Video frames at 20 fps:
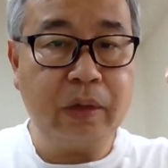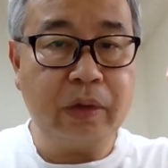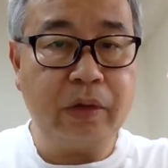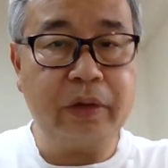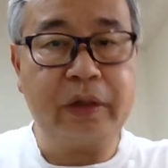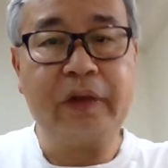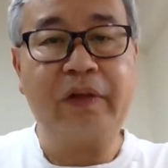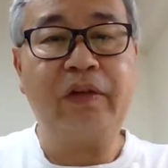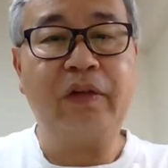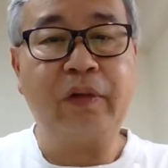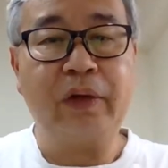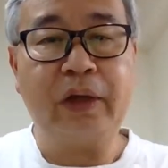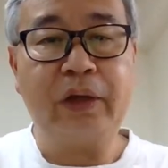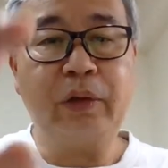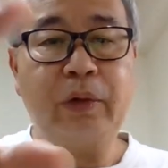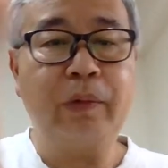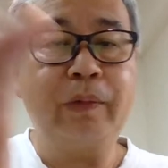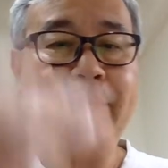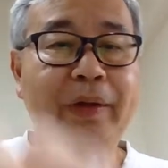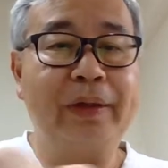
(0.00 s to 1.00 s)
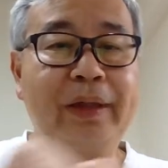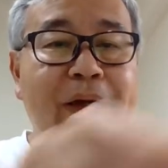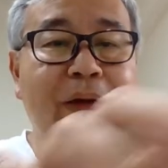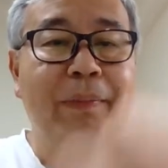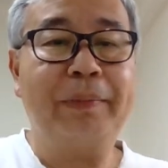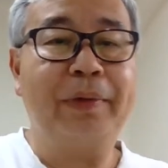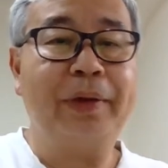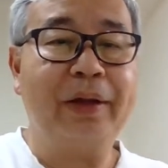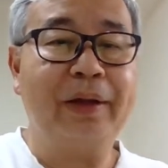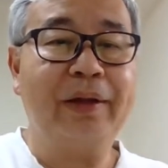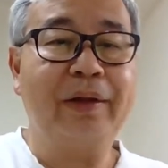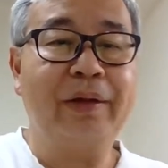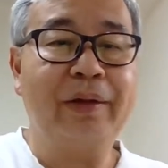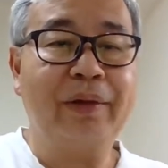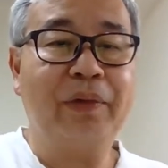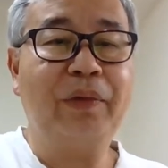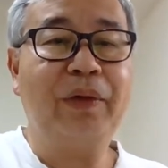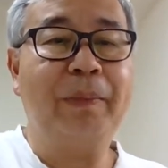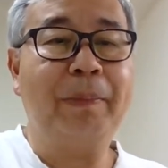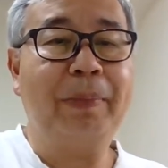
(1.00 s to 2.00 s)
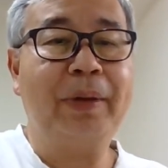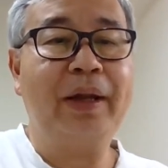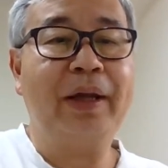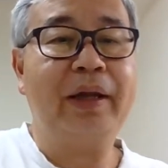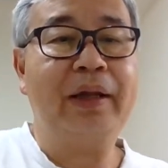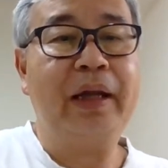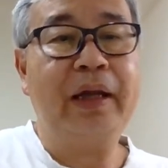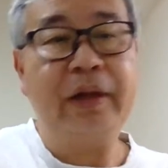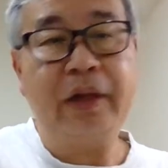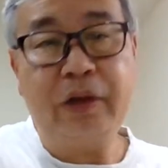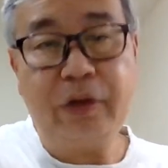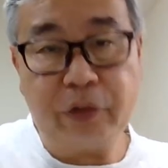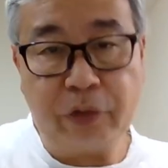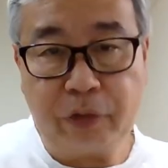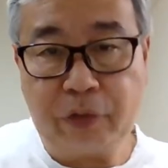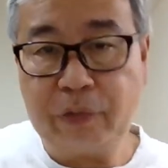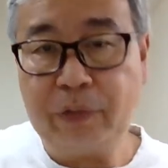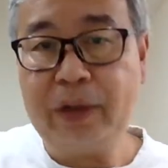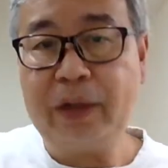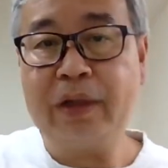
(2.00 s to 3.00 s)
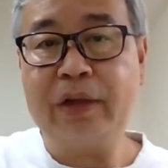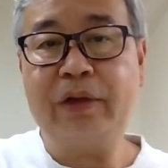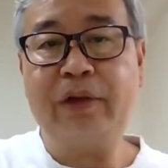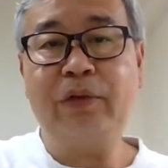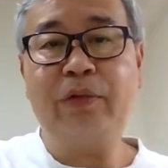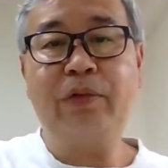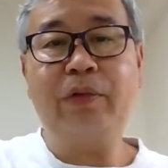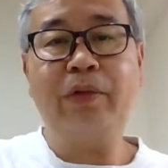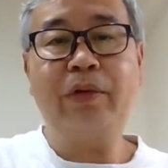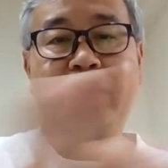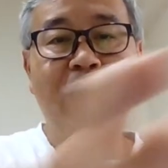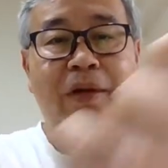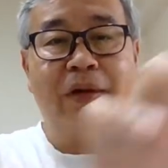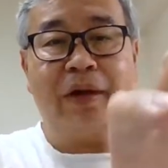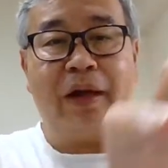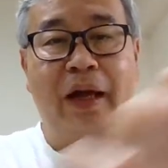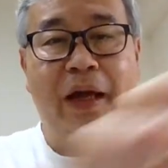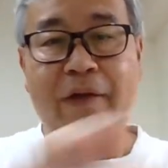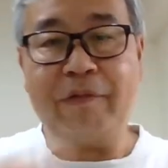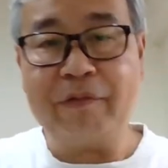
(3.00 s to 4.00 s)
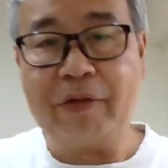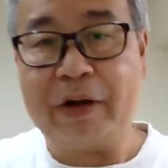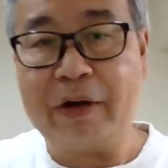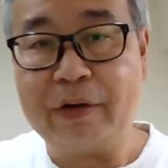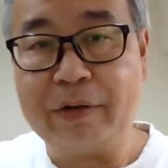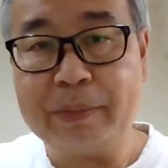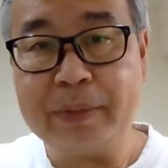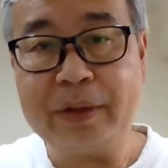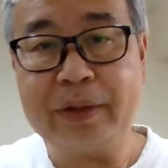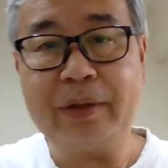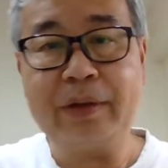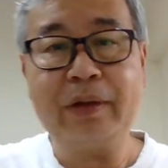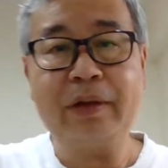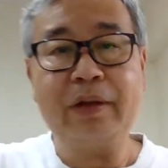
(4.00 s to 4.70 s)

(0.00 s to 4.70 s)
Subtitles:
you can say, okay, don't worry, take a break, go and play, and then you create a new environment.